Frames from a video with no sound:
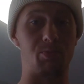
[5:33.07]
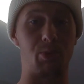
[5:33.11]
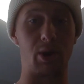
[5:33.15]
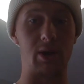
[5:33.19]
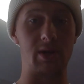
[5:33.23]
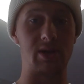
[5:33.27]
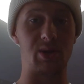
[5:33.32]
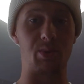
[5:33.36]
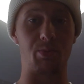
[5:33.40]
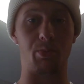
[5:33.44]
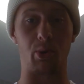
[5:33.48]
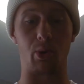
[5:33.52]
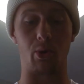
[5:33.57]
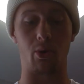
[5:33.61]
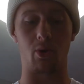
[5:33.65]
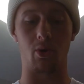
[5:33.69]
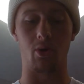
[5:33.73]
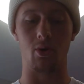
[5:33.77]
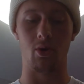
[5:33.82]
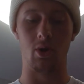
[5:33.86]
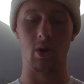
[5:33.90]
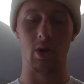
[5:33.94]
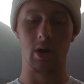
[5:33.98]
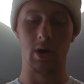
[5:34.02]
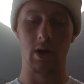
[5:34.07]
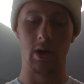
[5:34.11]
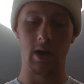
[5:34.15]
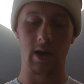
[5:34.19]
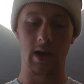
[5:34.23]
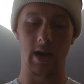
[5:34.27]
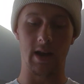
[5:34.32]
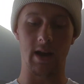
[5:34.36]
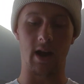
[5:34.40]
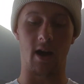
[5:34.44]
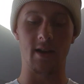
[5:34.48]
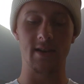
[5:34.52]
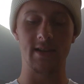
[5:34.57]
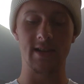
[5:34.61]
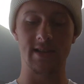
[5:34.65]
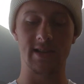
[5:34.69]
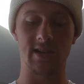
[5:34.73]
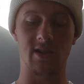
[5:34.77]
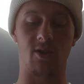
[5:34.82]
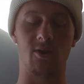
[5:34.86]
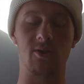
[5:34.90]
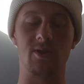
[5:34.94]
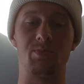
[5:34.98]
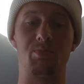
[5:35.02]
principal, an
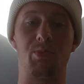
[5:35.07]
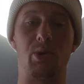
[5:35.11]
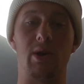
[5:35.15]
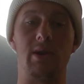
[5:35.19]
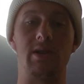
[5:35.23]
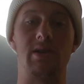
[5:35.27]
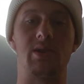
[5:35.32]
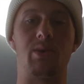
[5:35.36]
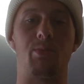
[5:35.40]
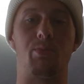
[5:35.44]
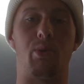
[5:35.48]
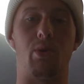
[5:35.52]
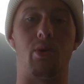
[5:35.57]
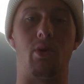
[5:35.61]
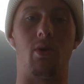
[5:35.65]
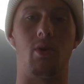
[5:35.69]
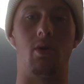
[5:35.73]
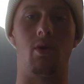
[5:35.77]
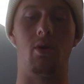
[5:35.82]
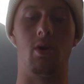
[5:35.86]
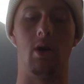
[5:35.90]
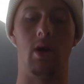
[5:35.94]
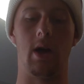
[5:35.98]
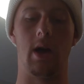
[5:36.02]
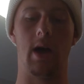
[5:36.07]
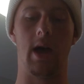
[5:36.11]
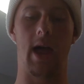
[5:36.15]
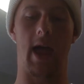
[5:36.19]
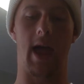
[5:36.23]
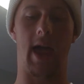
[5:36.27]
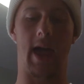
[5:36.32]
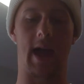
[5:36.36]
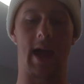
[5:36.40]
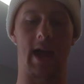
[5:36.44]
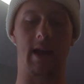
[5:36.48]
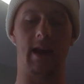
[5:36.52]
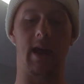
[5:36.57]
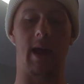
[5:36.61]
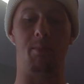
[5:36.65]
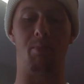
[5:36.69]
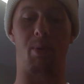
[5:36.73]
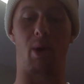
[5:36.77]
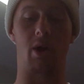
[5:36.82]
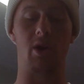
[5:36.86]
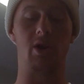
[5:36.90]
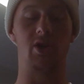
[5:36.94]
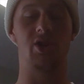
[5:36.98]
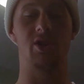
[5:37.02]
undisclosed principal, and a
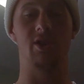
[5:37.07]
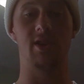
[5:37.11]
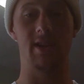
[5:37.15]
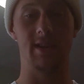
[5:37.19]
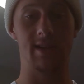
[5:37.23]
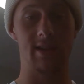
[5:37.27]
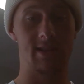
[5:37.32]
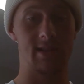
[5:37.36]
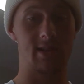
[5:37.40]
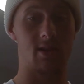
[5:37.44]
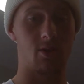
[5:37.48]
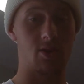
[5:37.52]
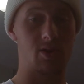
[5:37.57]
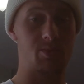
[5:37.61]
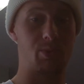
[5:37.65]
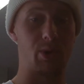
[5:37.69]
partially disclosed